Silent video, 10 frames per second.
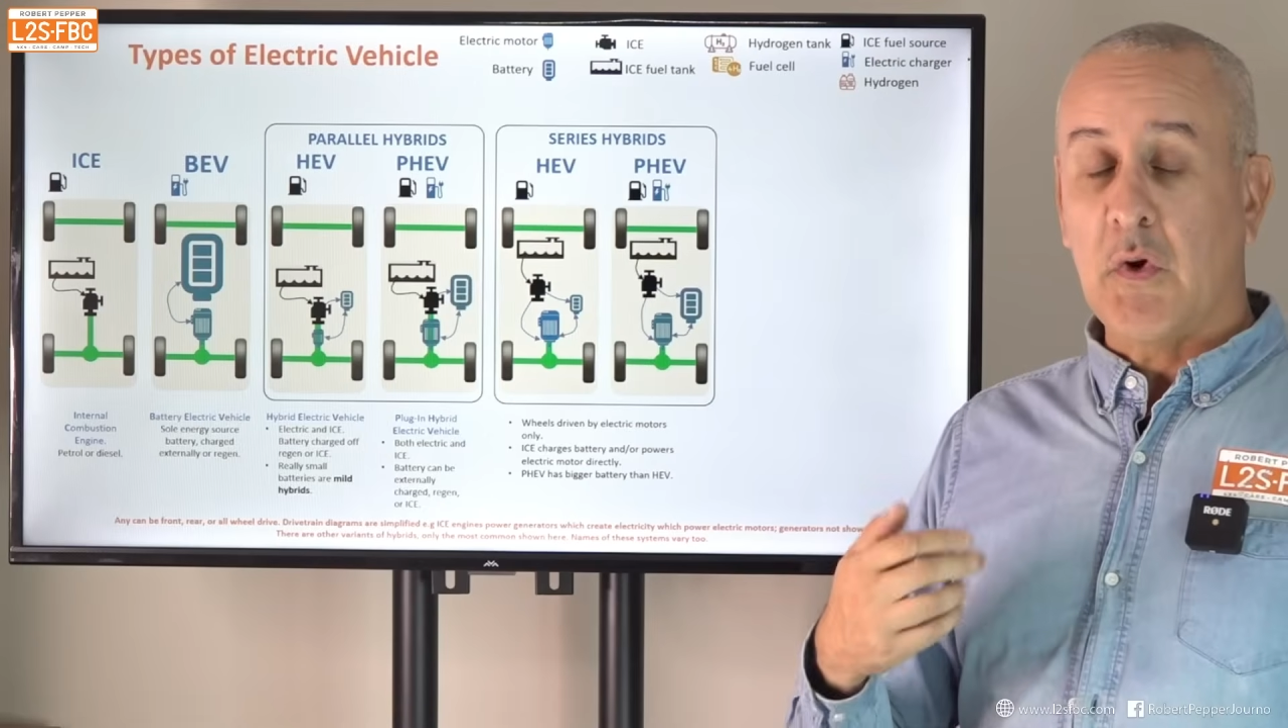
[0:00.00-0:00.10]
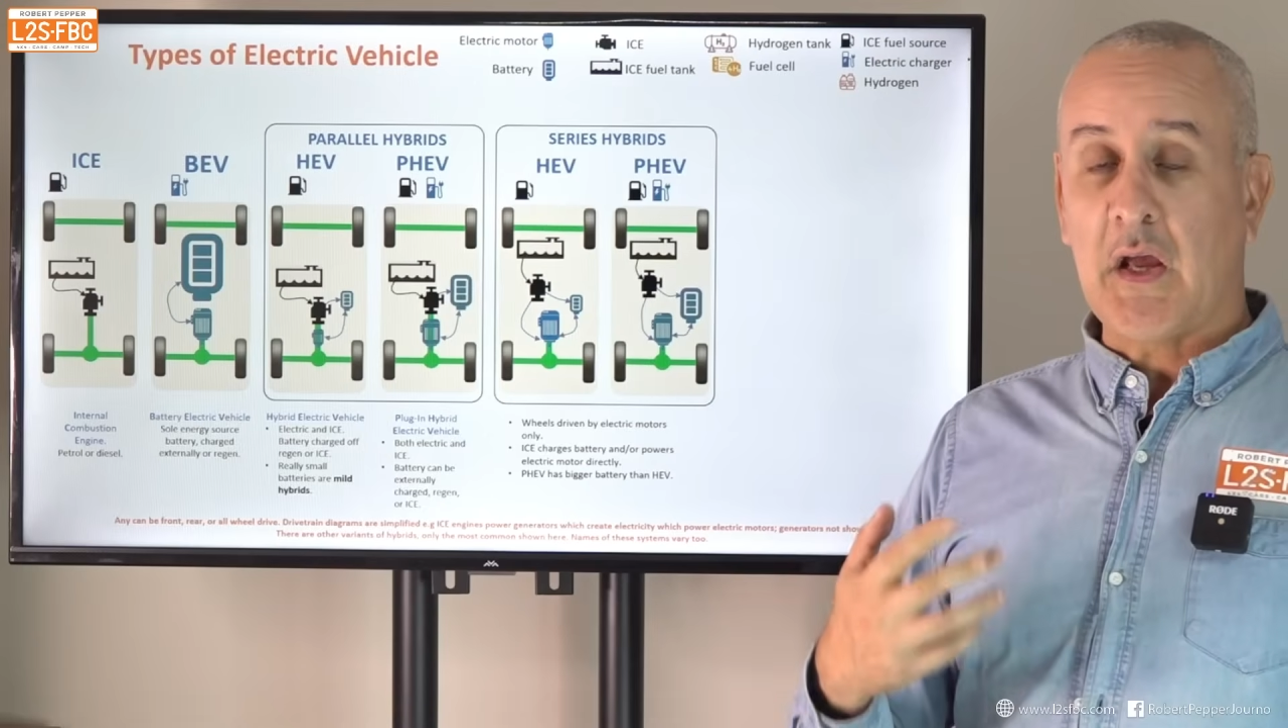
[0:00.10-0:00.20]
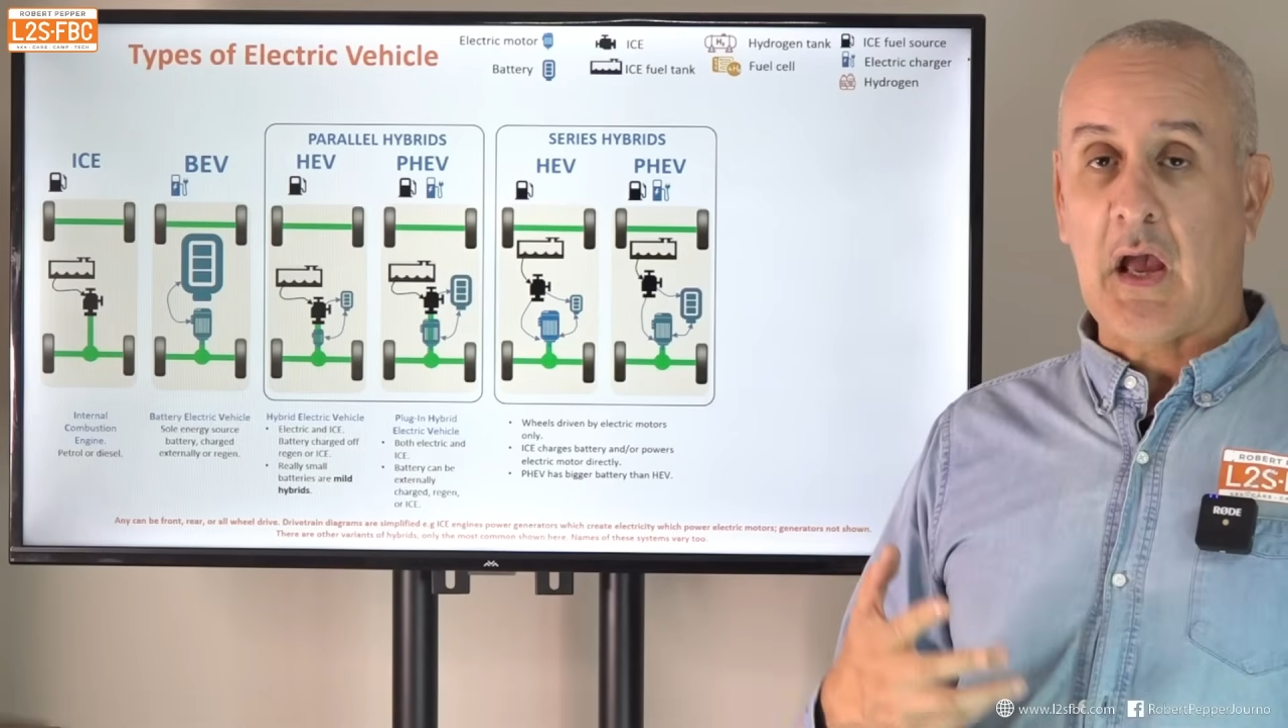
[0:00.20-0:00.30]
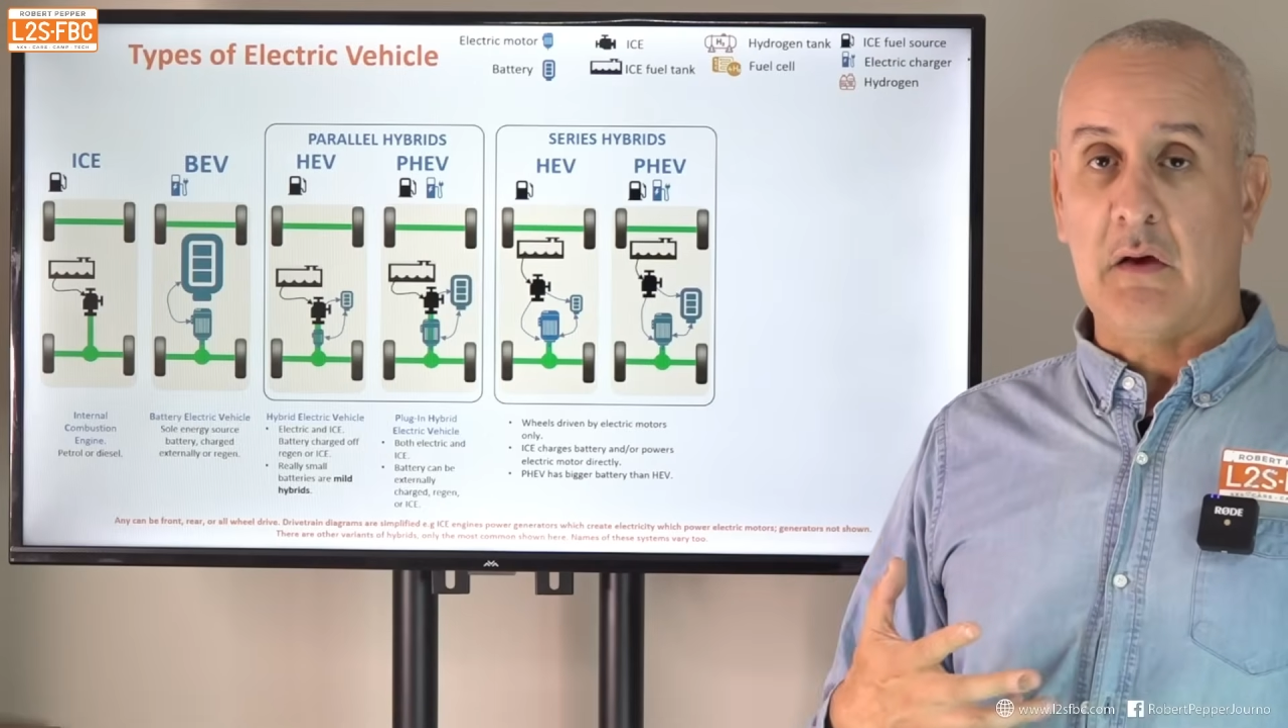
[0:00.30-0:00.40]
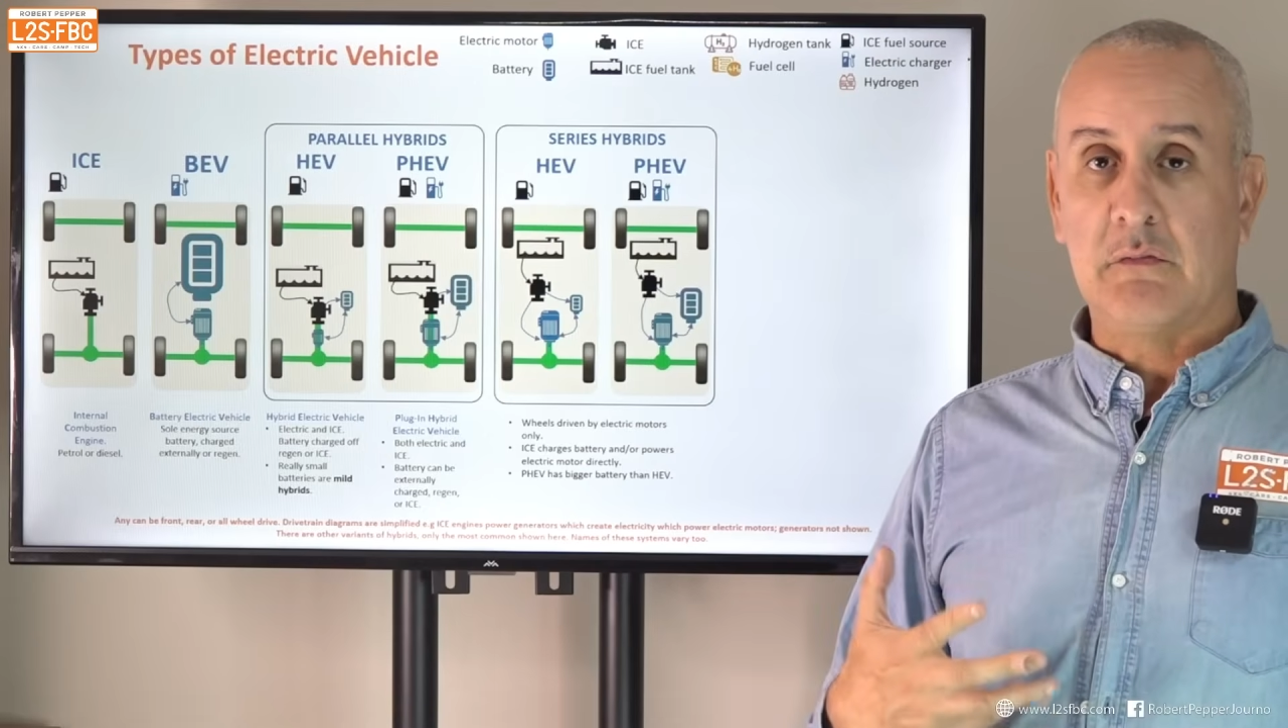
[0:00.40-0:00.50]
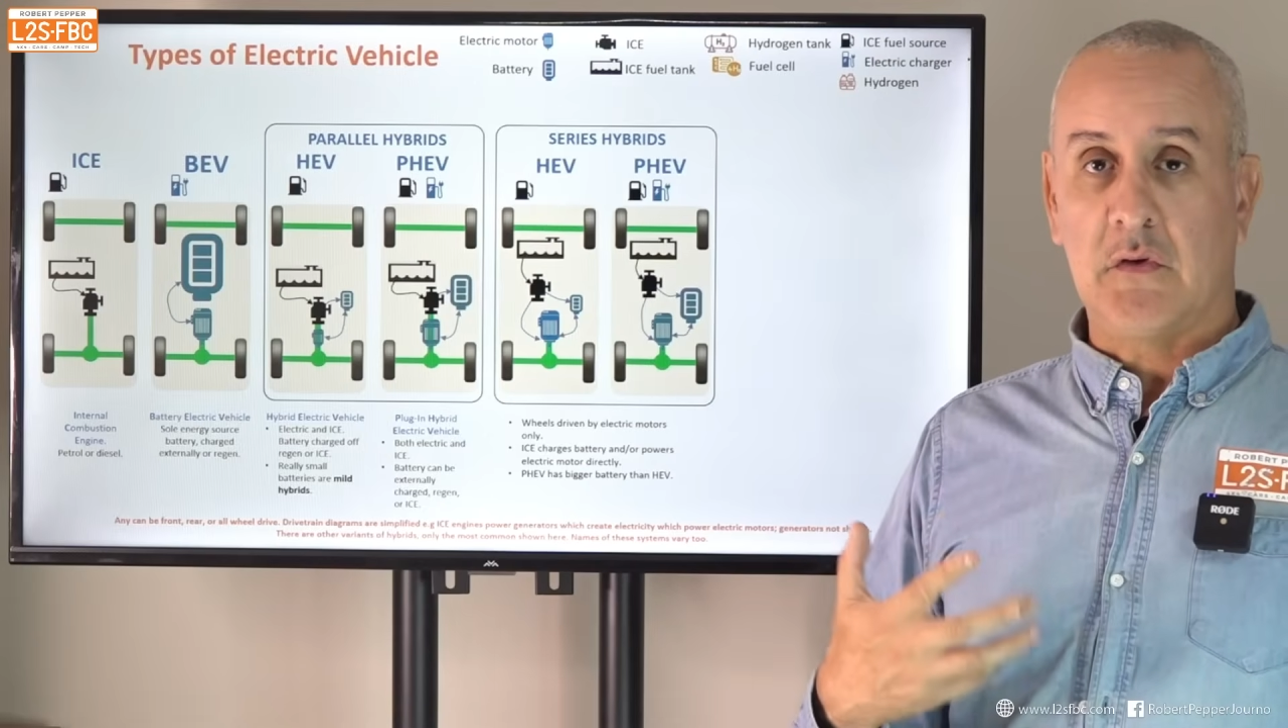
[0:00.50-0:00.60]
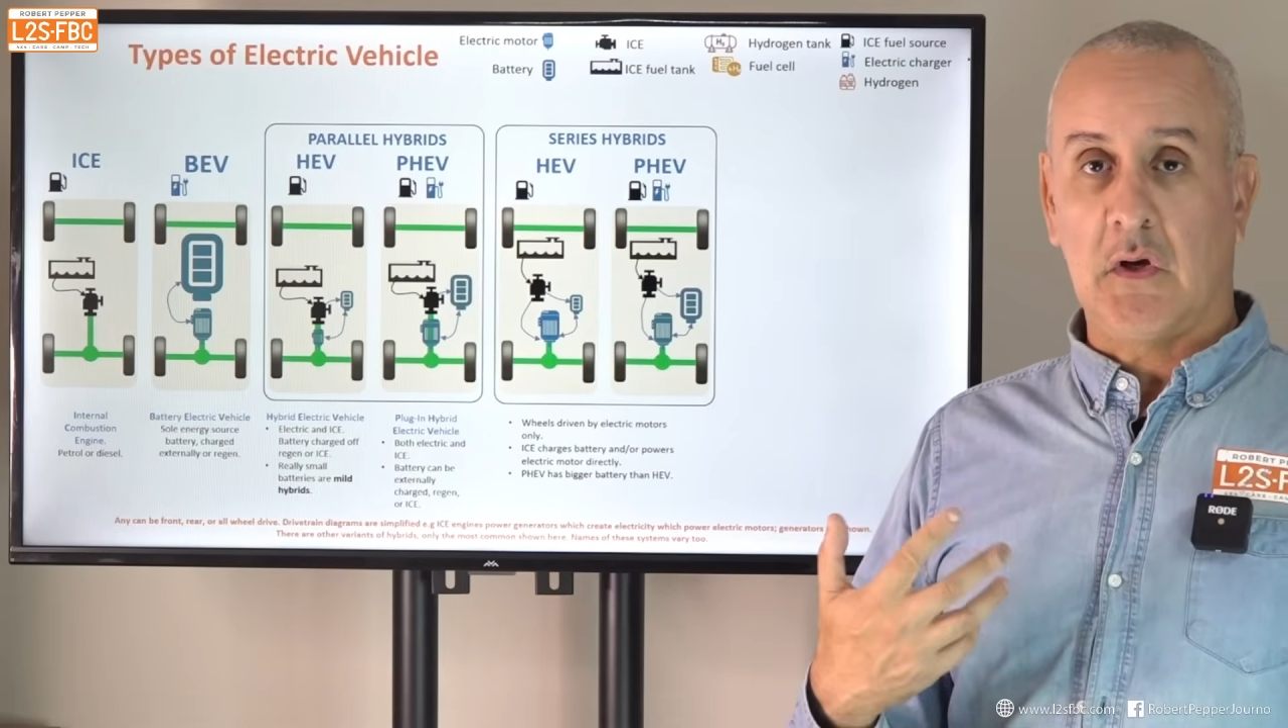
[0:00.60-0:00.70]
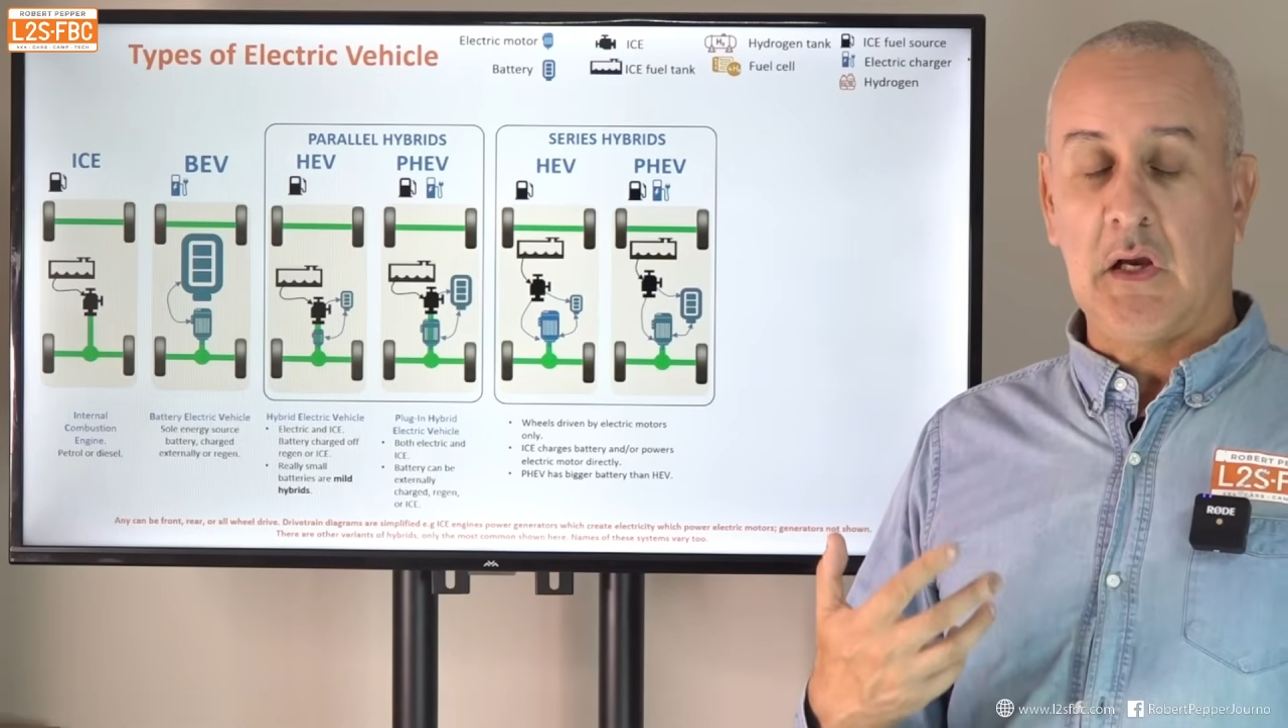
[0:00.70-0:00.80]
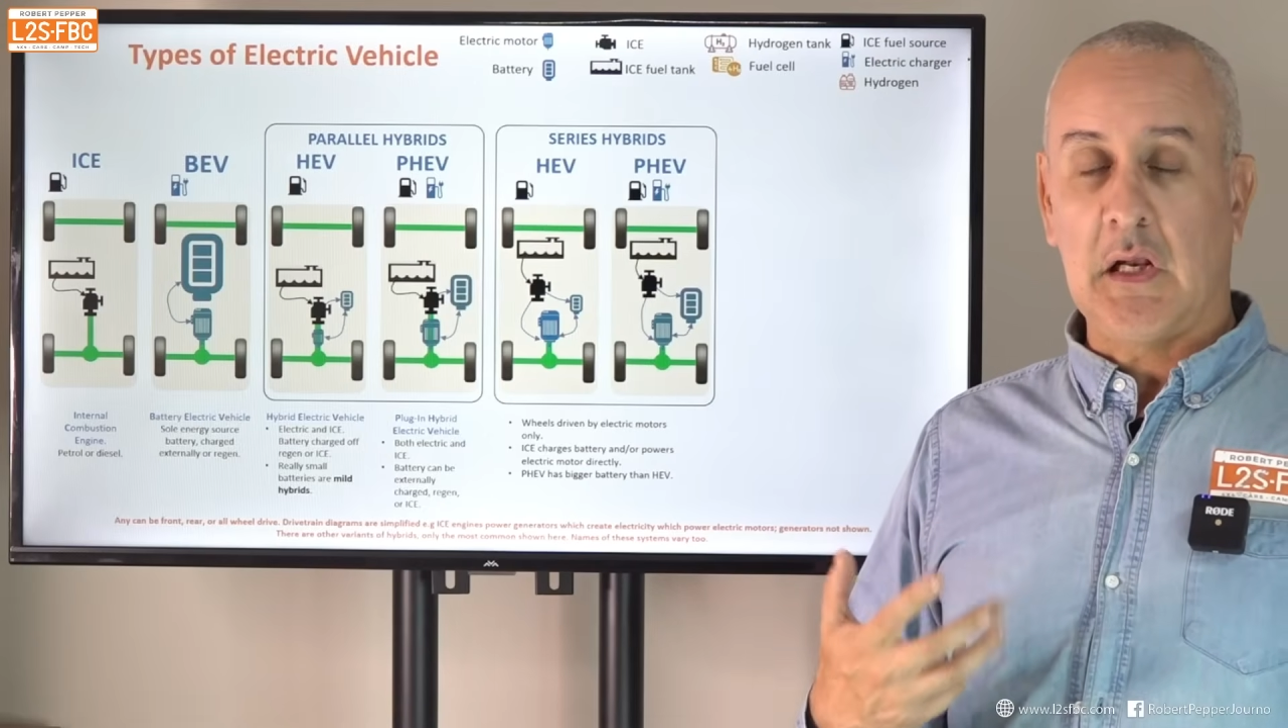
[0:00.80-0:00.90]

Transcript: we have the